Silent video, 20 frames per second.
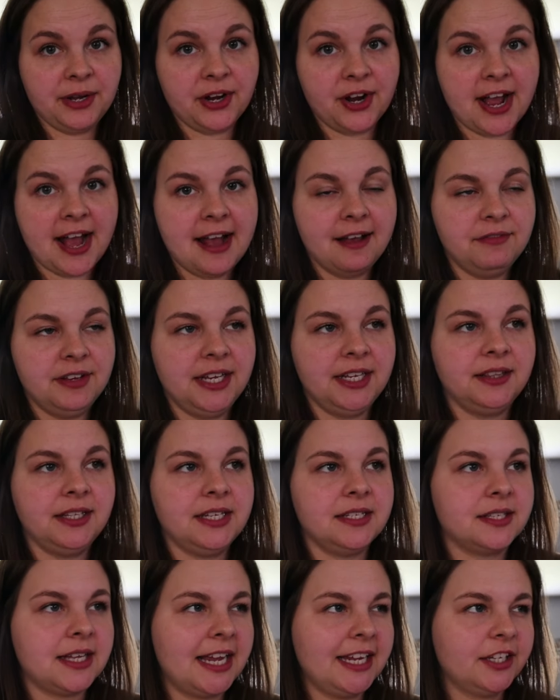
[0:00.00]
we are having
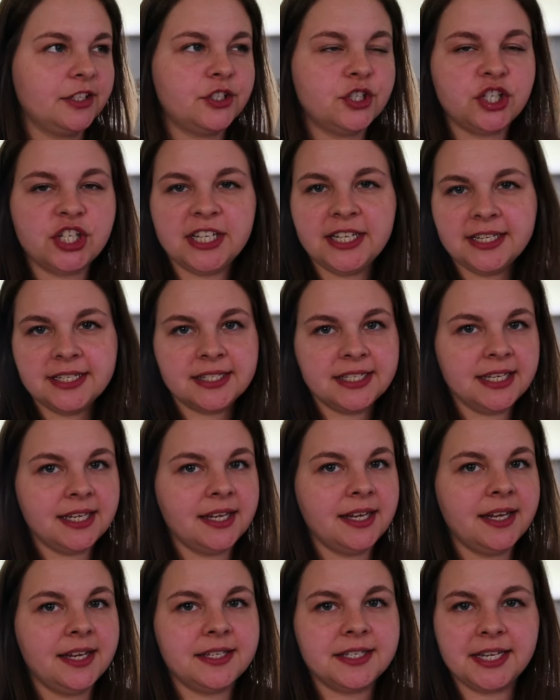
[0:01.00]
these like
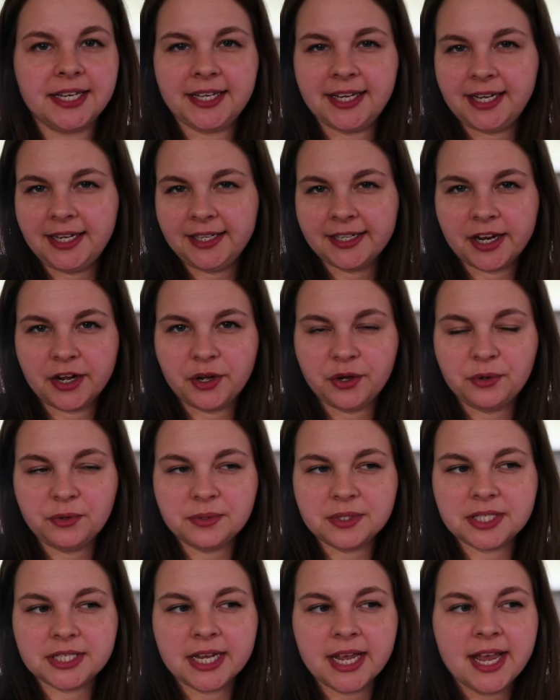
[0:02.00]
cheesy
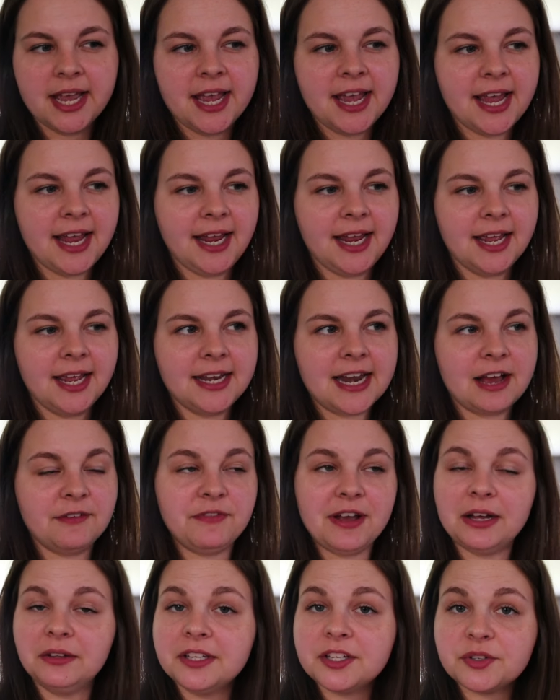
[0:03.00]
taquitos, and I
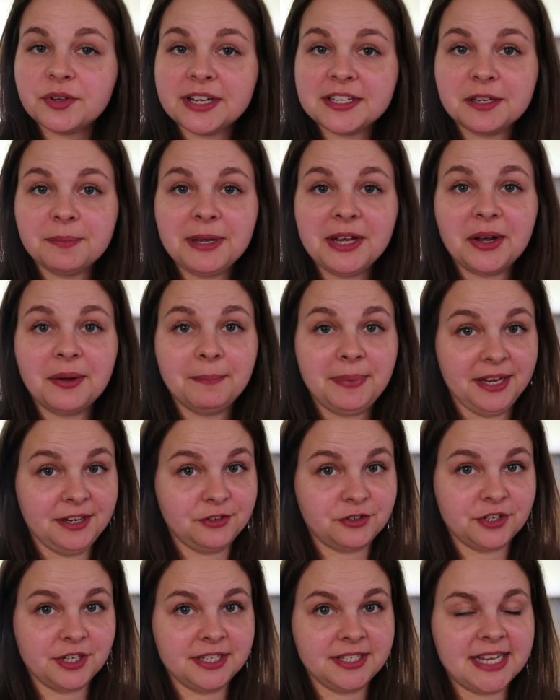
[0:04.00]
found this recipe on
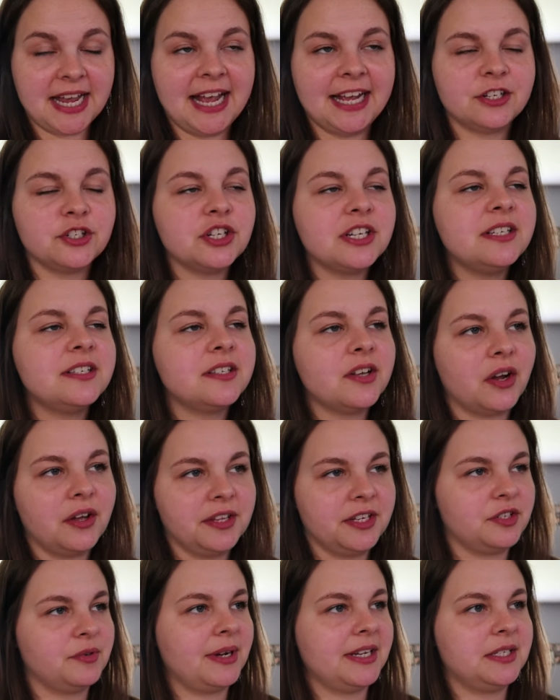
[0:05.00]
Pinterest. I actually
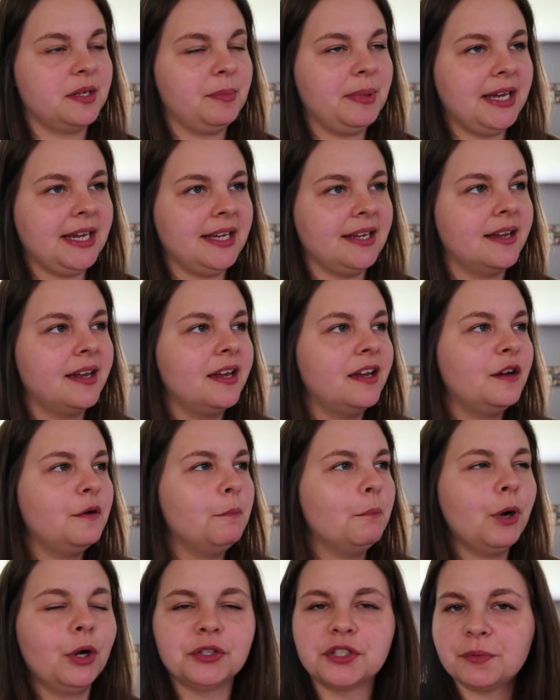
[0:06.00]
saw this recipe
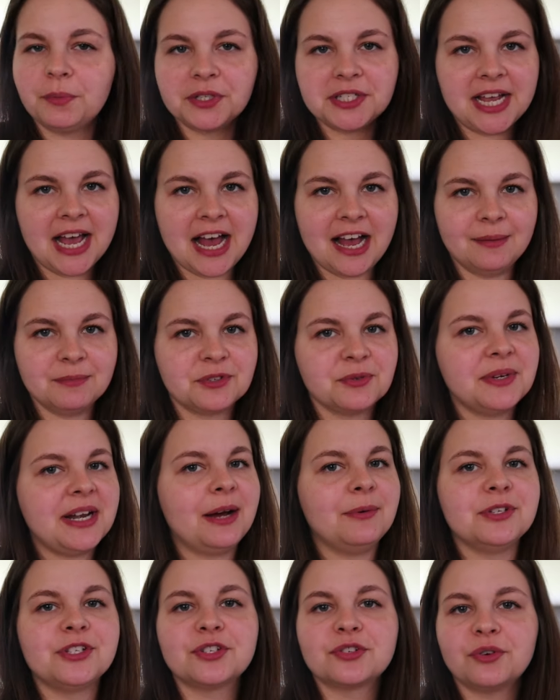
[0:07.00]
multiple times when
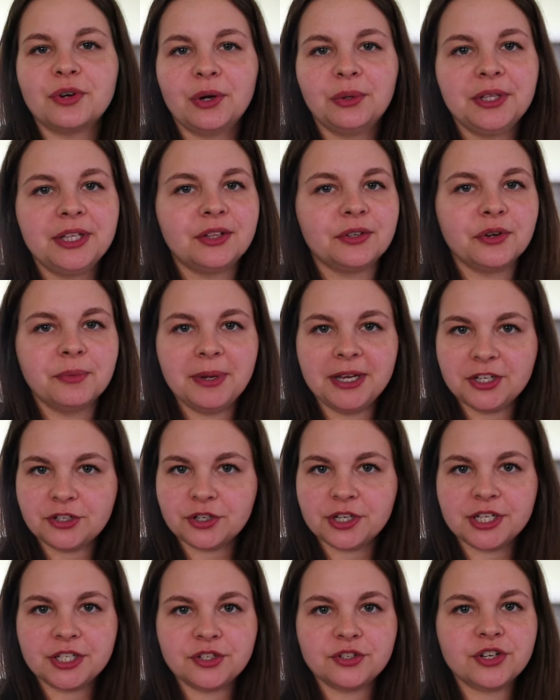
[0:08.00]
I was scrolling through
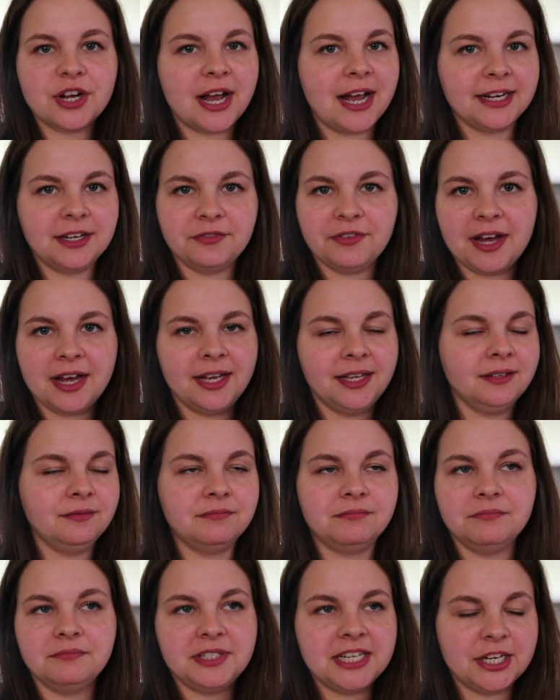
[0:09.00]
Pinterest trying to
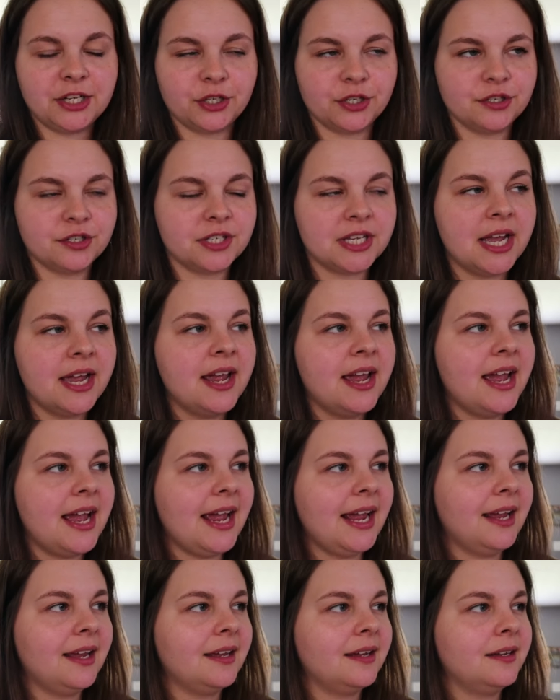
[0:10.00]
find dinners,
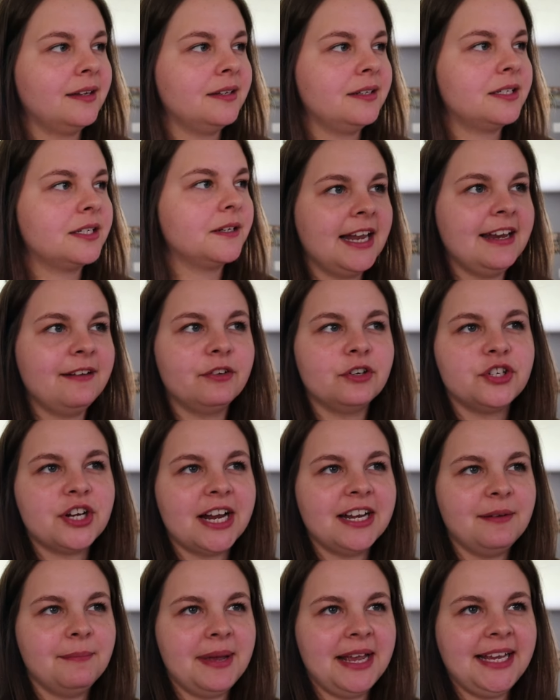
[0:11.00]
and I never
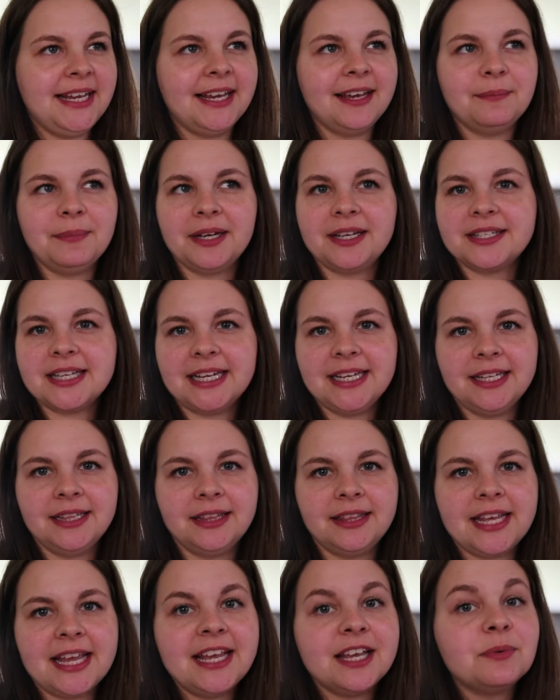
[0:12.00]
tried to make it because I
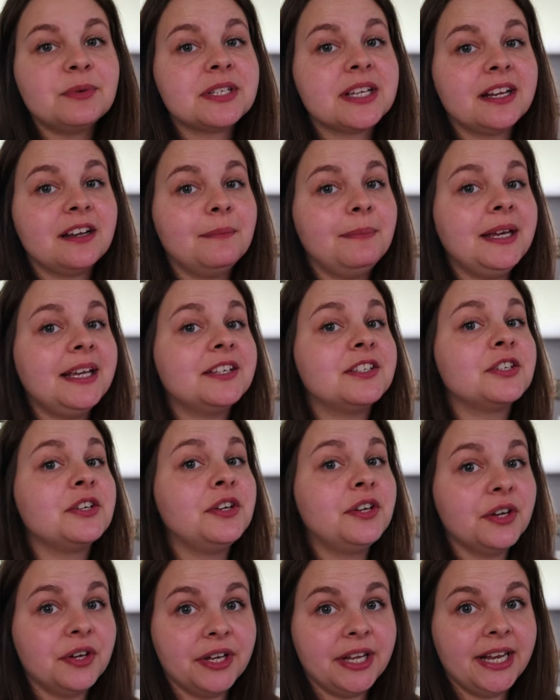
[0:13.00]
didn't think it was gonna be as
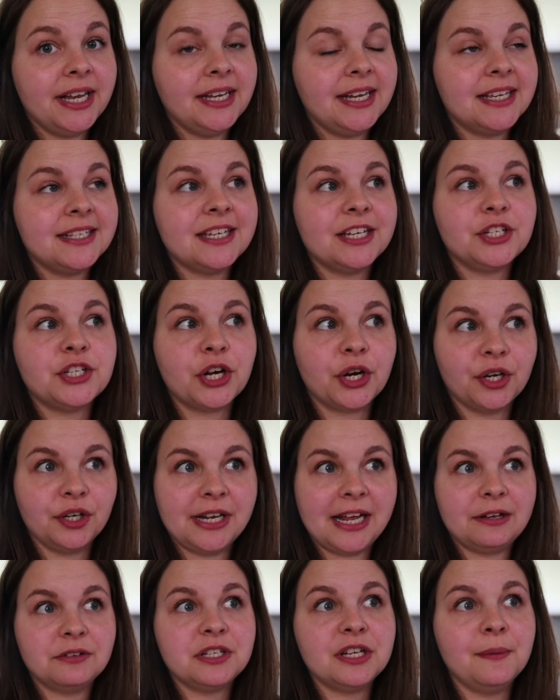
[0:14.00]
good as it
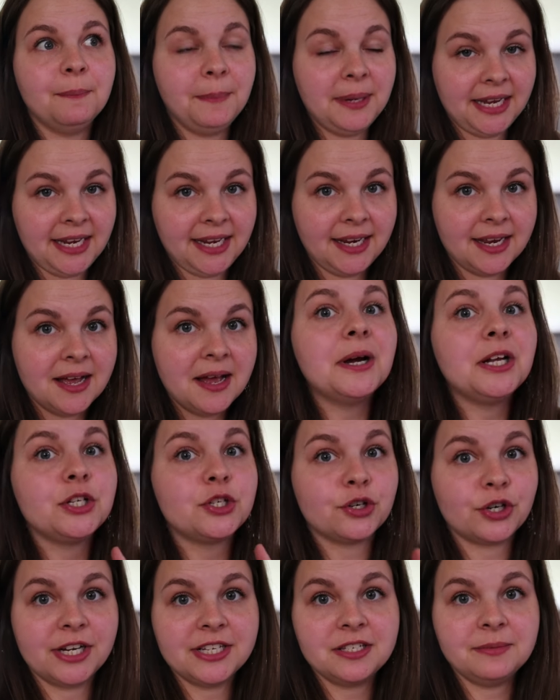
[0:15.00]
turned out to be.
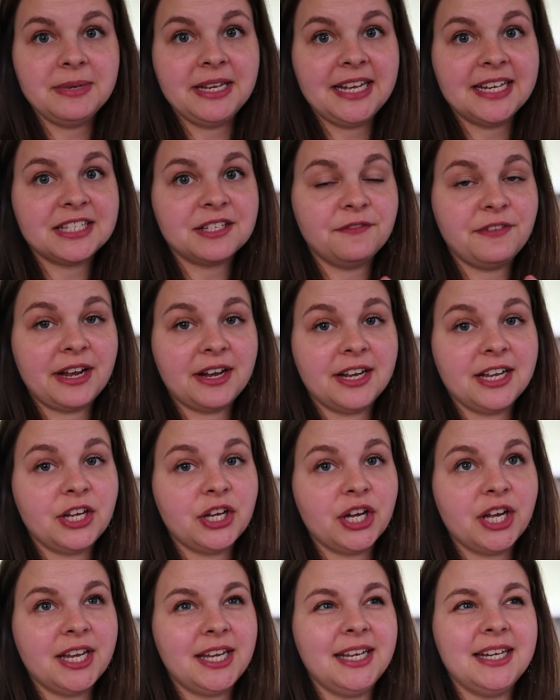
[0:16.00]
But trust me, it's very
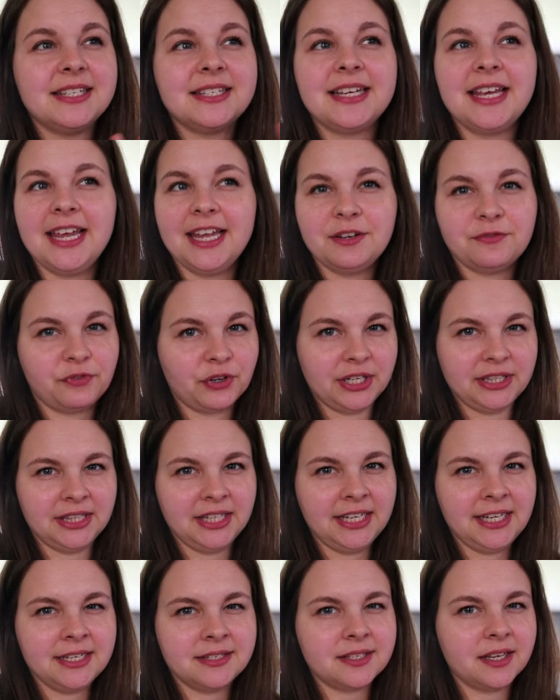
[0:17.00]
good and it's kid
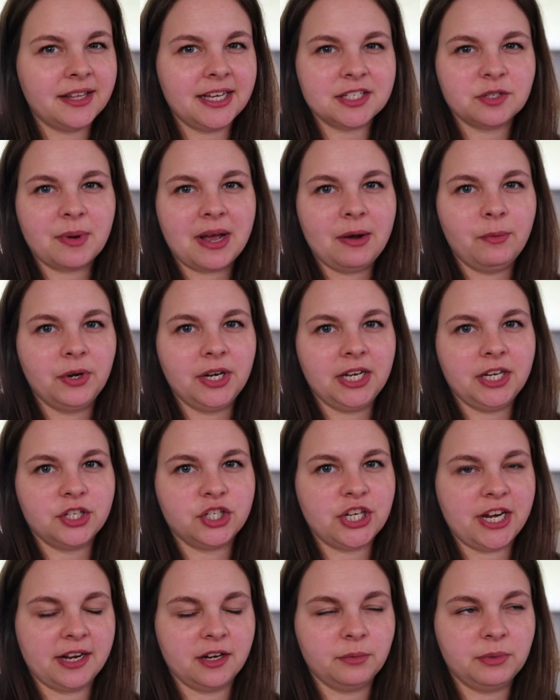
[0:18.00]
friendly, so that's why I wanted to
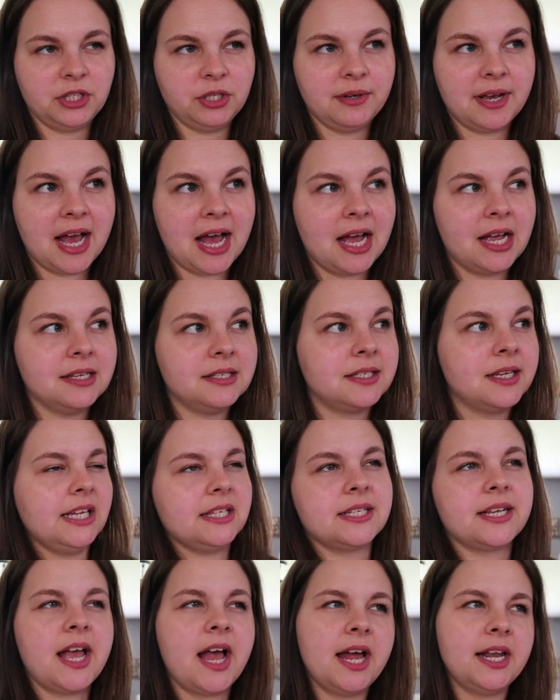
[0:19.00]
share it with you guys.
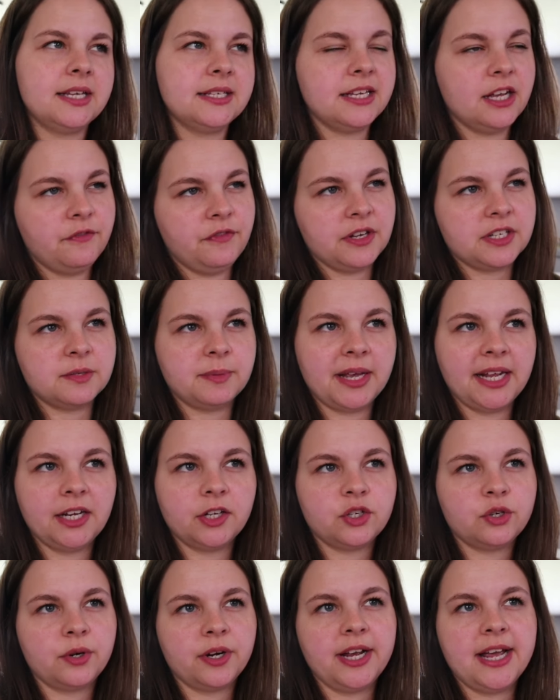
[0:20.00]
It's kind of
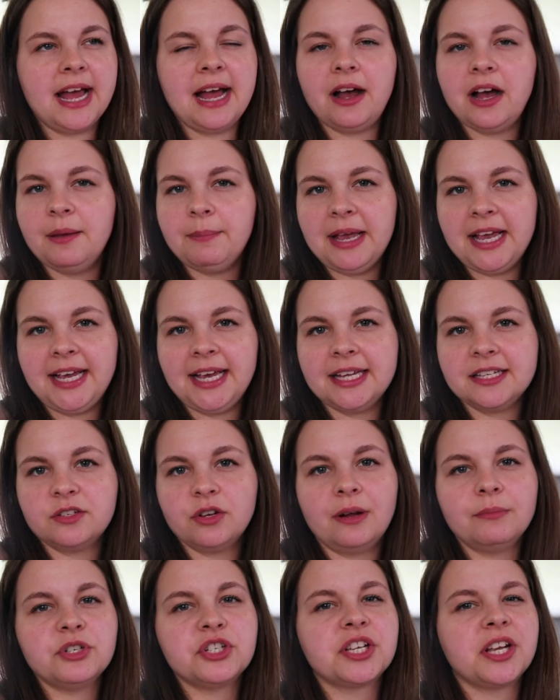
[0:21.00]
self-explanatory how I make it,
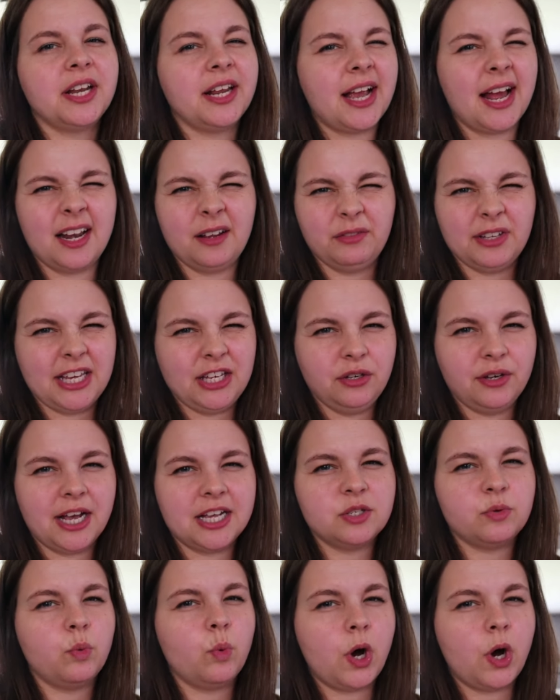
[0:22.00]
so I'm just gonna kind of let you guys